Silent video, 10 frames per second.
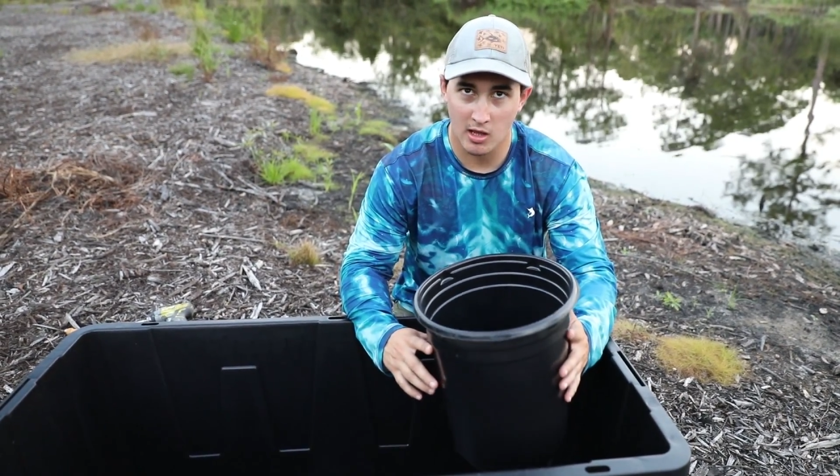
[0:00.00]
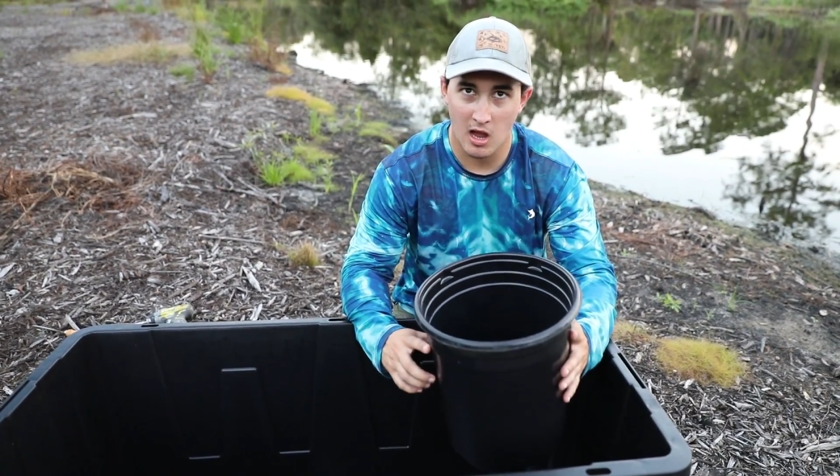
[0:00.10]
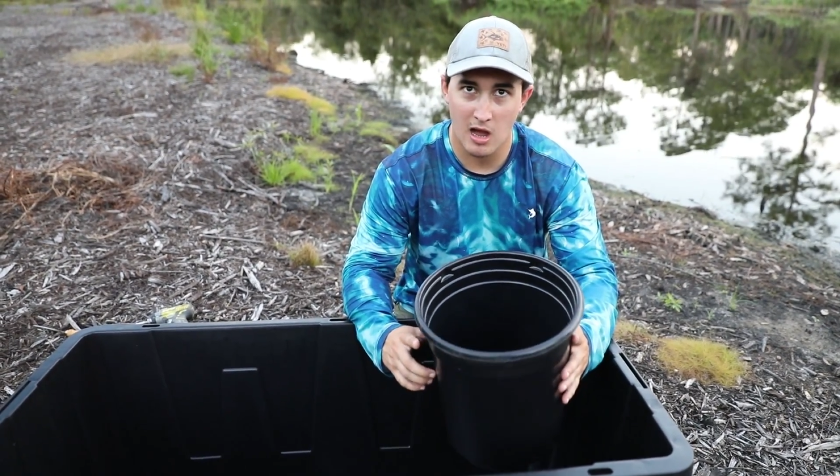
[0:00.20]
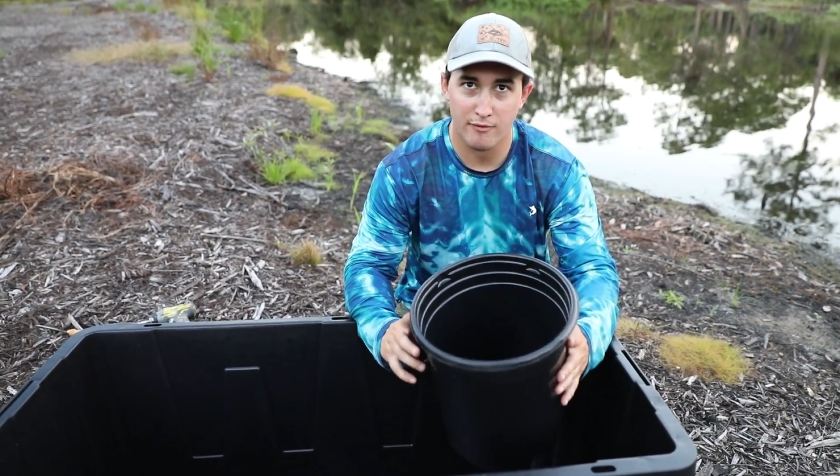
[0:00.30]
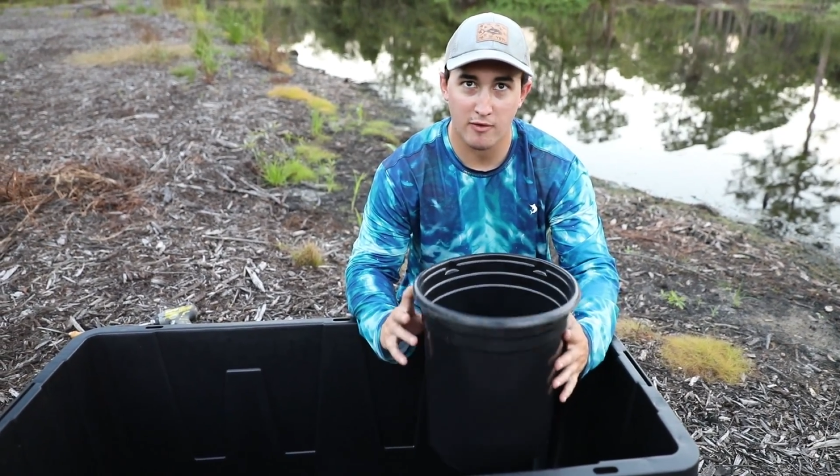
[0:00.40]

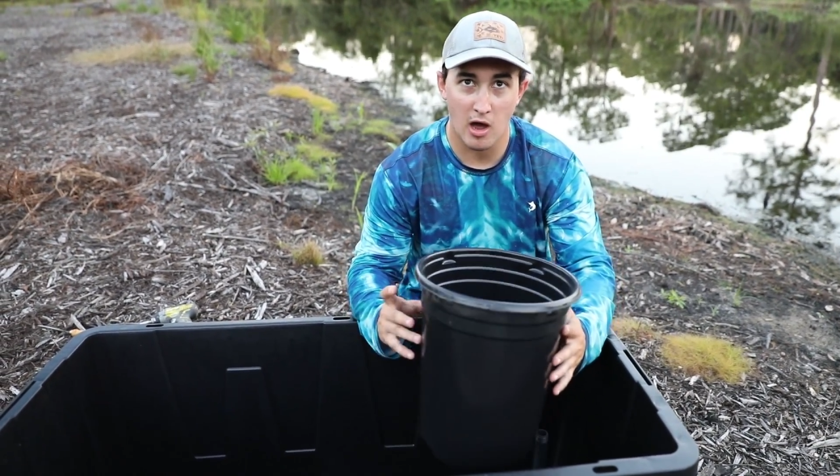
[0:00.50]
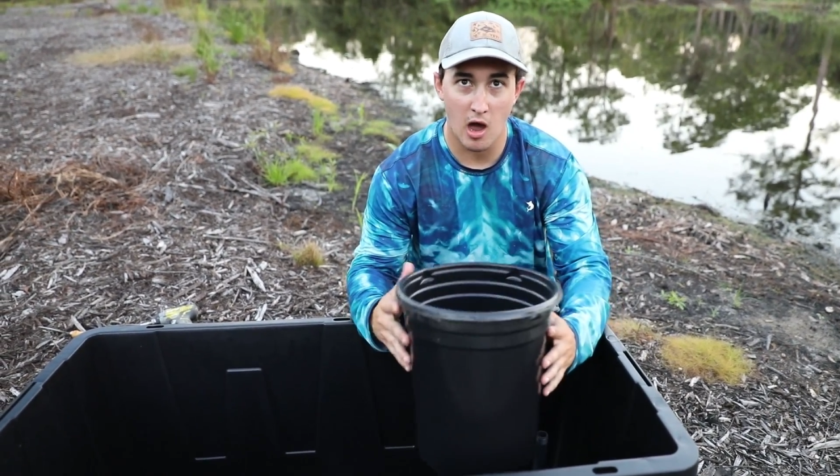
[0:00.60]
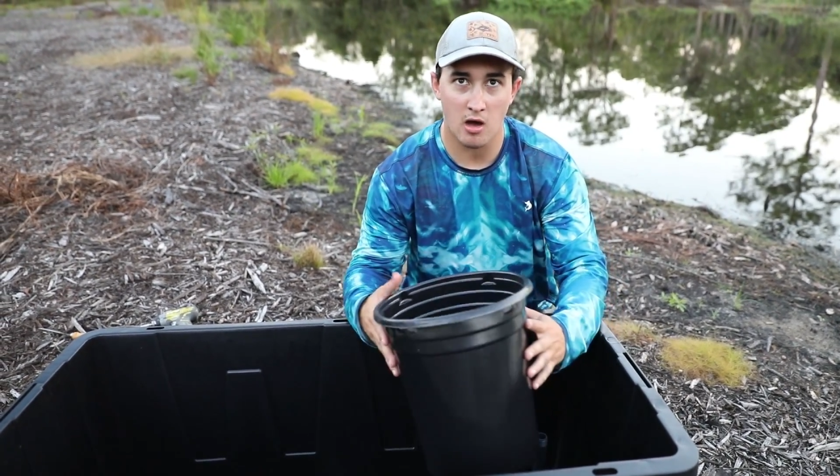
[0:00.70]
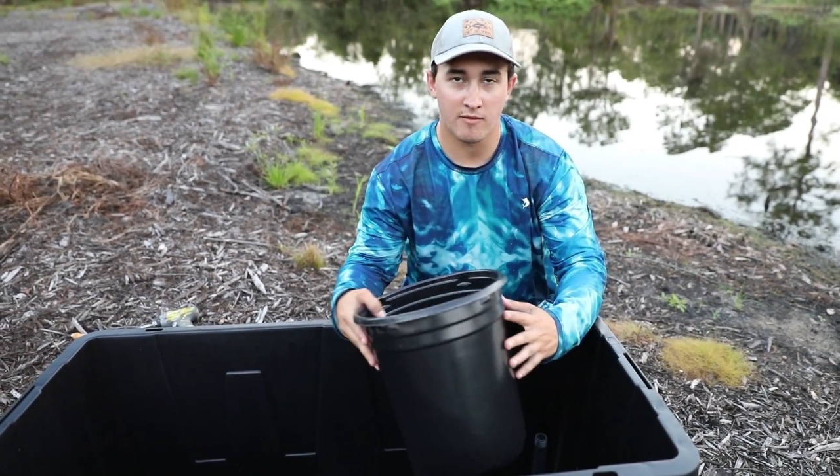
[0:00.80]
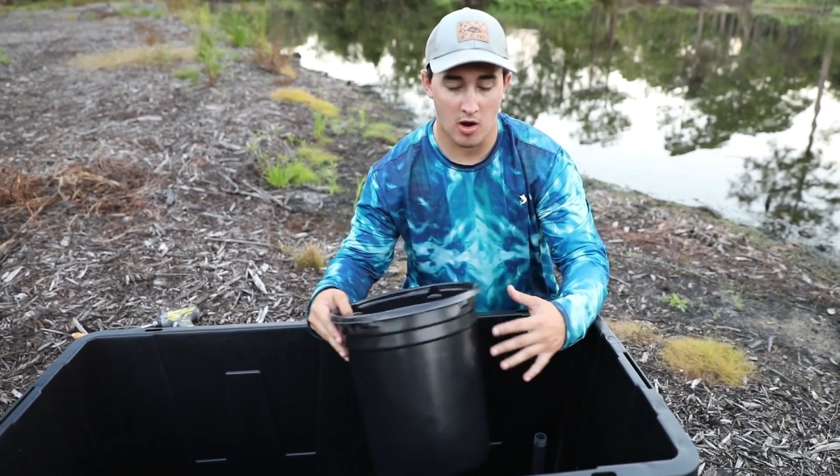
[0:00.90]
off
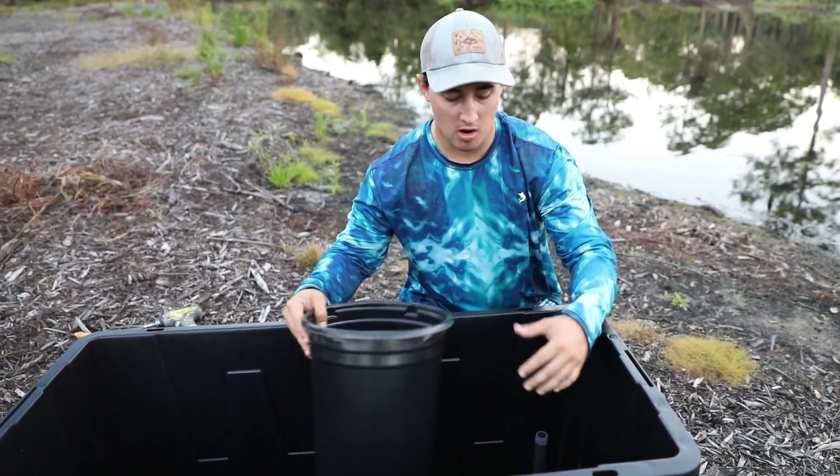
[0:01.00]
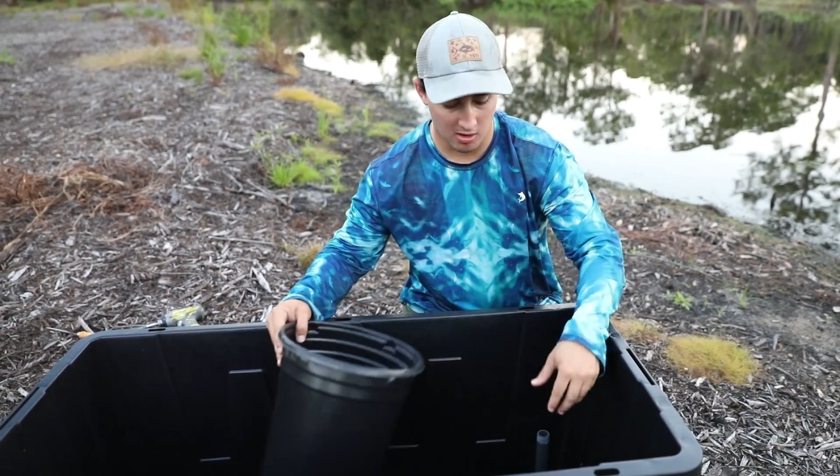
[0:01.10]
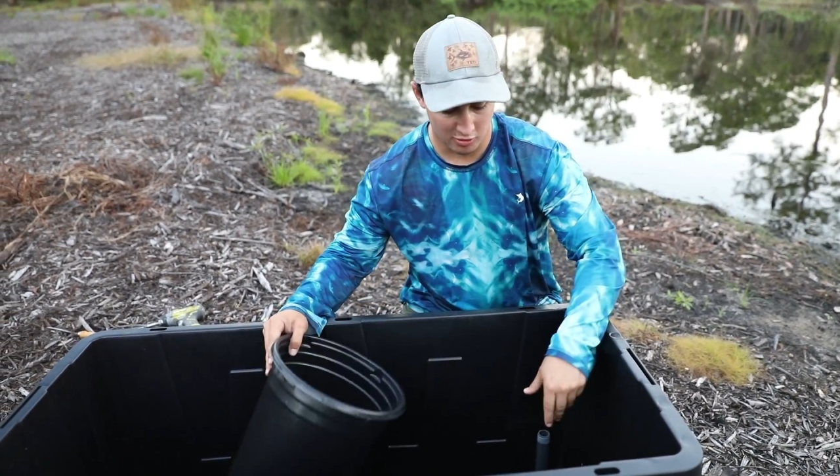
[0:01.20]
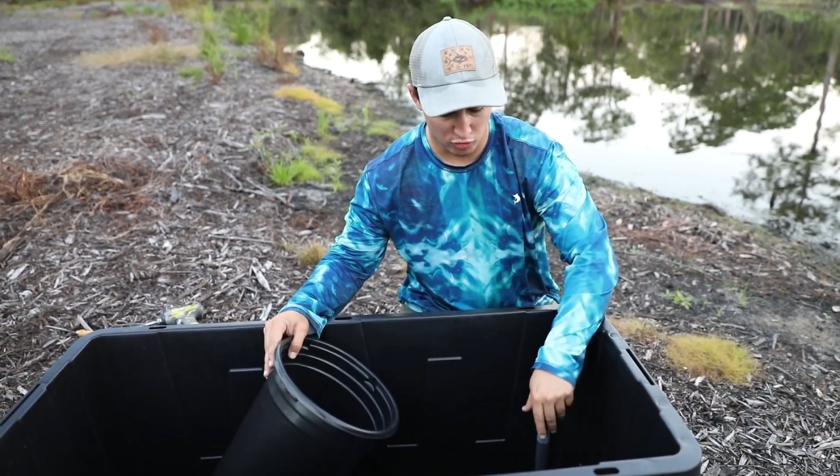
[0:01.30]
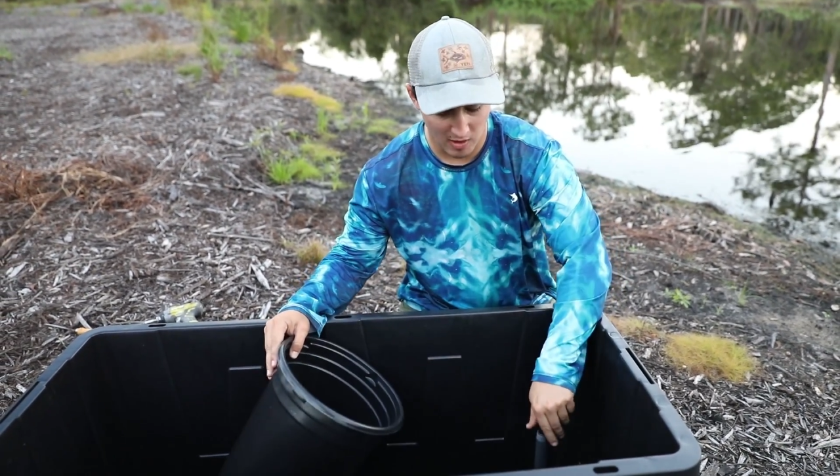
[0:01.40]
of
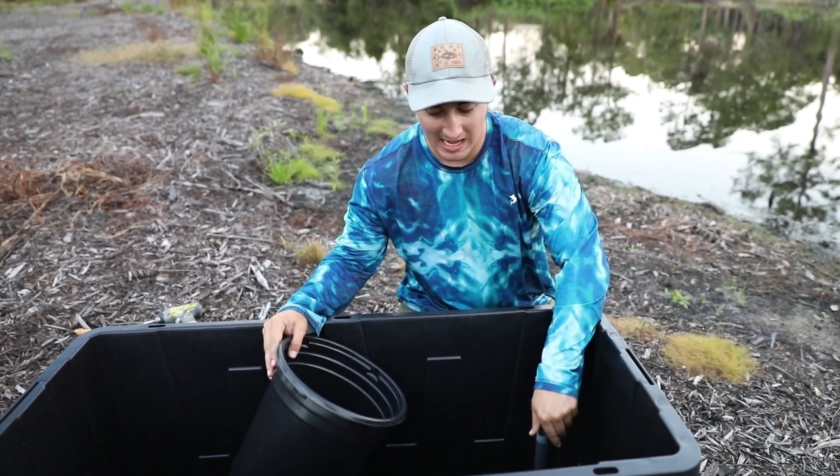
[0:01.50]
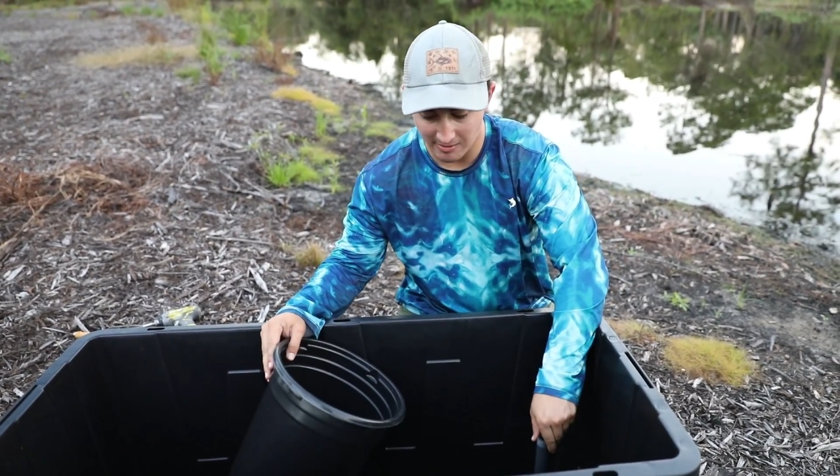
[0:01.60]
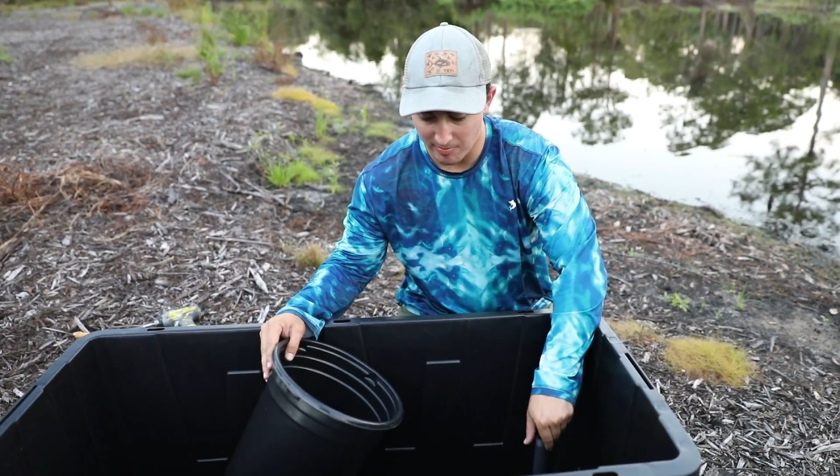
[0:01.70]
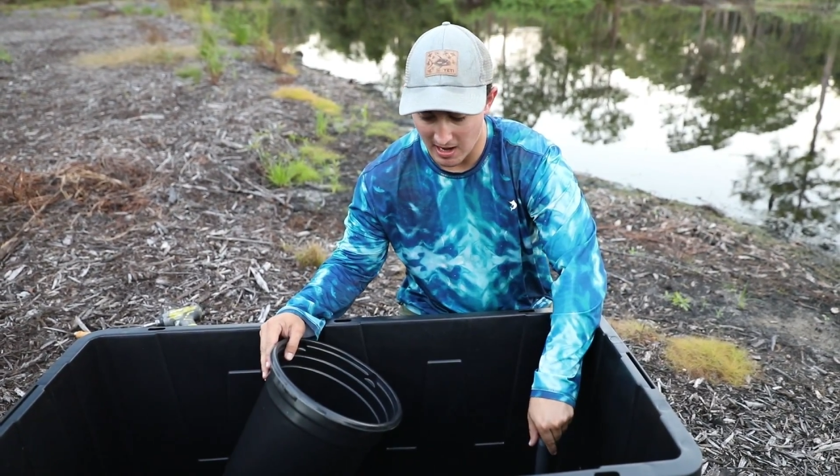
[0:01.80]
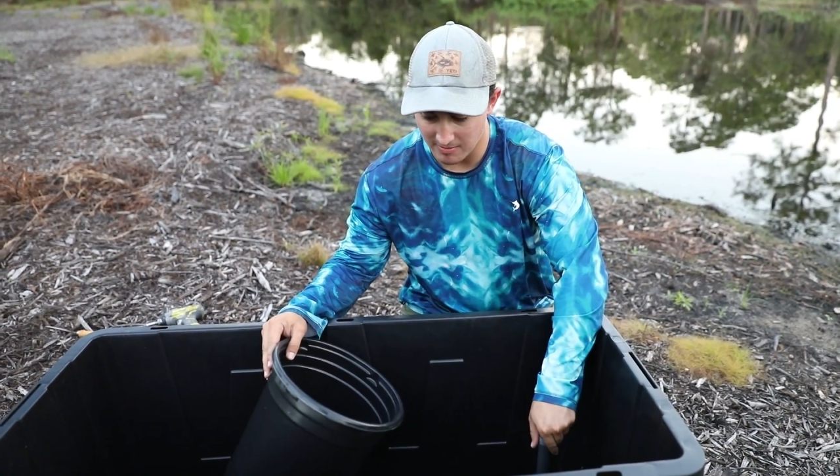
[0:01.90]
our
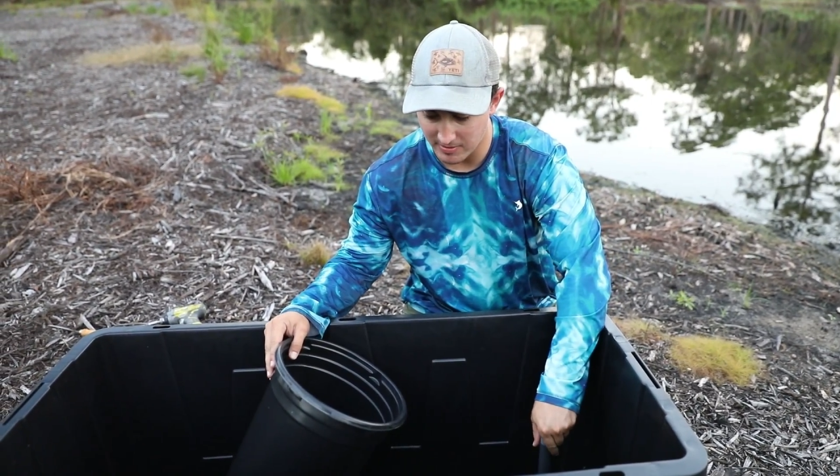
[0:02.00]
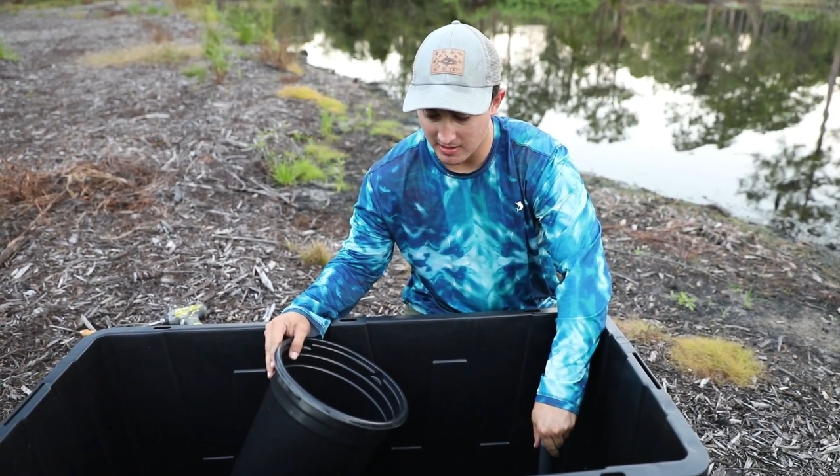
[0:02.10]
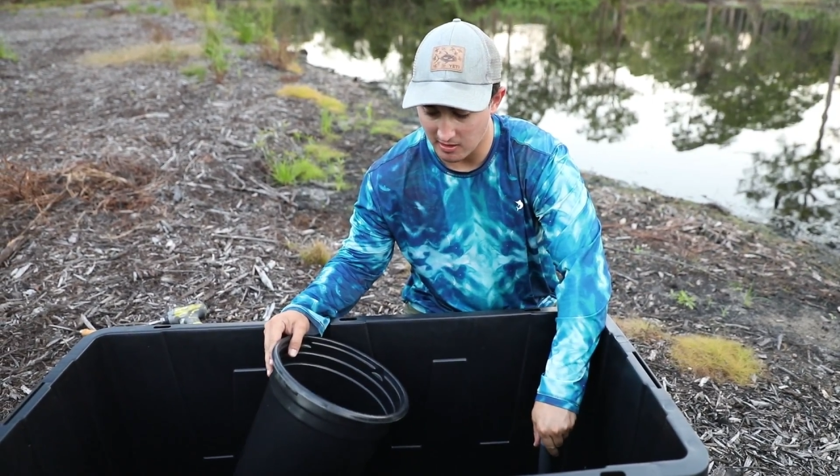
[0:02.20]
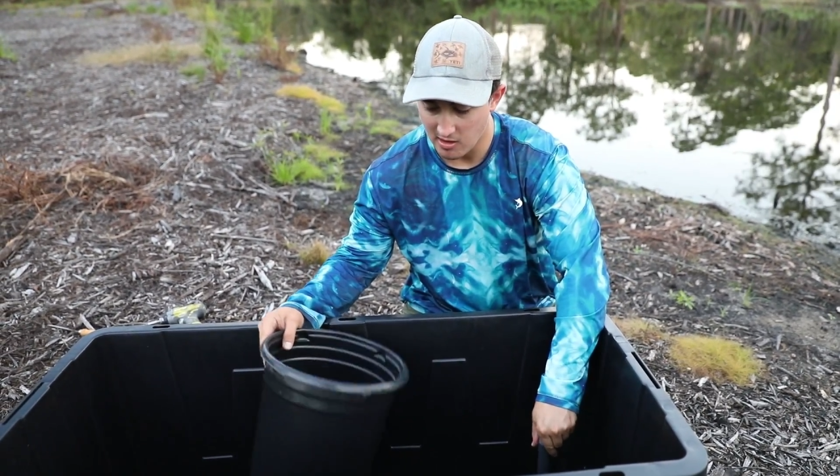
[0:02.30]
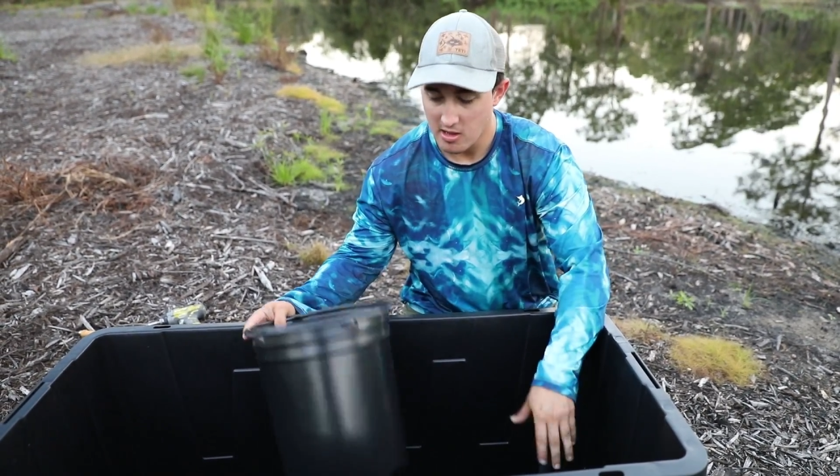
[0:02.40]
drain pipe
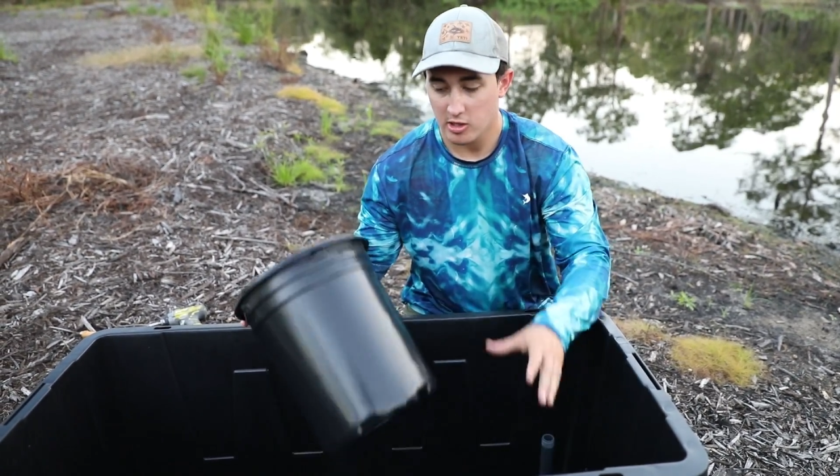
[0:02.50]
here.